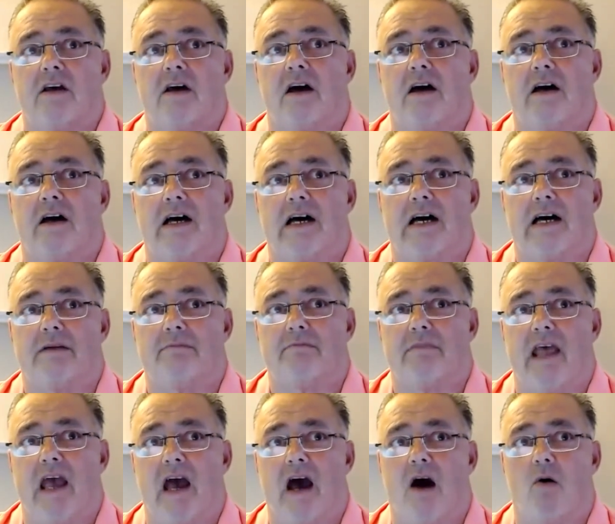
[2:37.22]

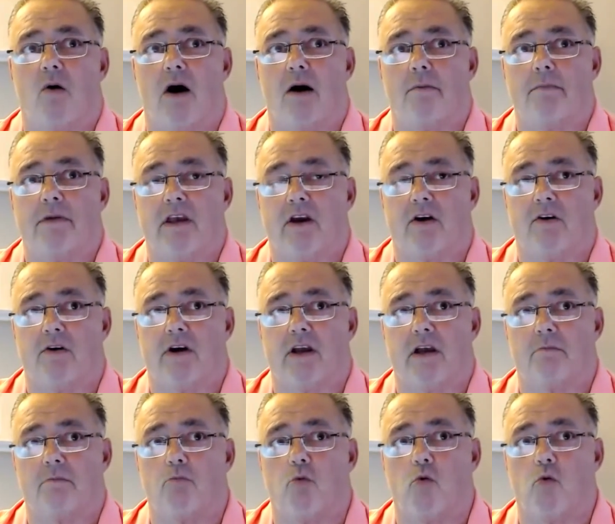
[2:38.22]
now I'm
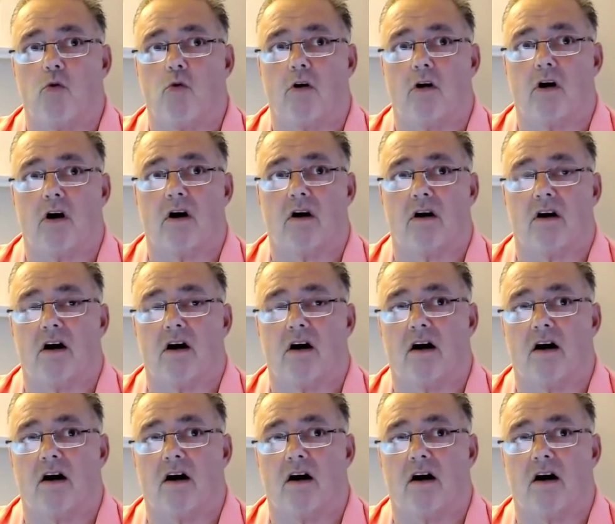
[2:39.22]
hearing more